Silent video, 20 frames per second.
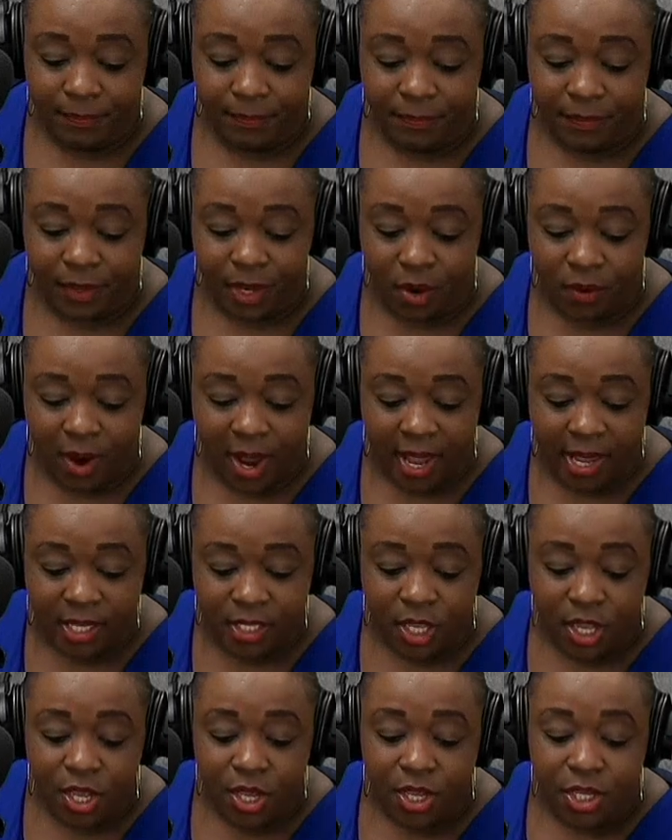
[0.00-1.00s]
All right.
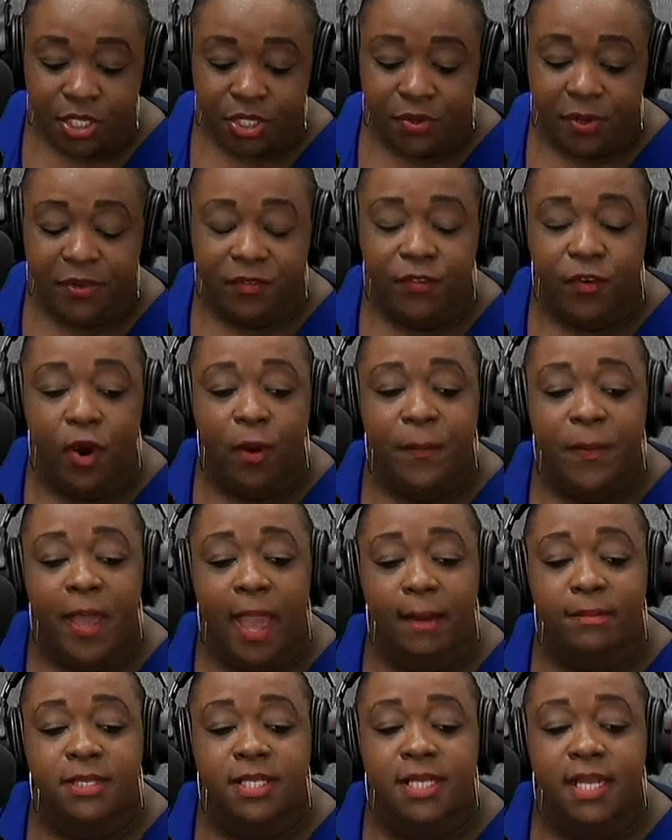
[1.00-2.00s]
So at 4
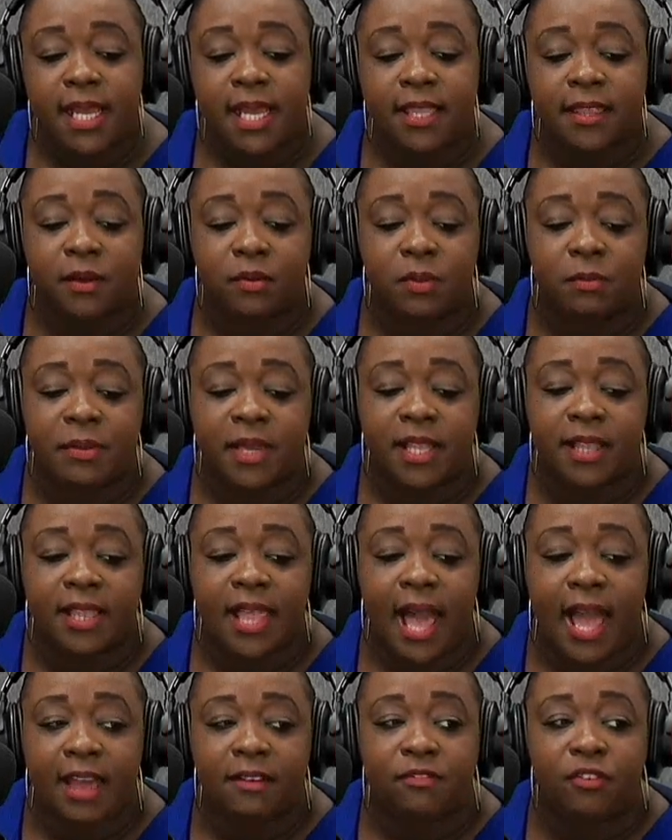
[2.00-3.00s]
p.m. today, there will be a
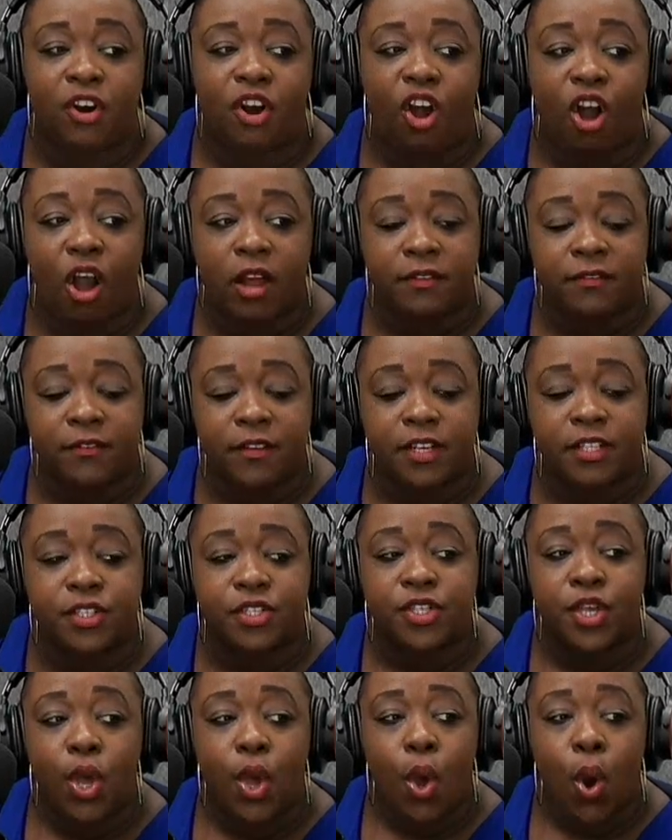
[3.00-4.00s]
live conference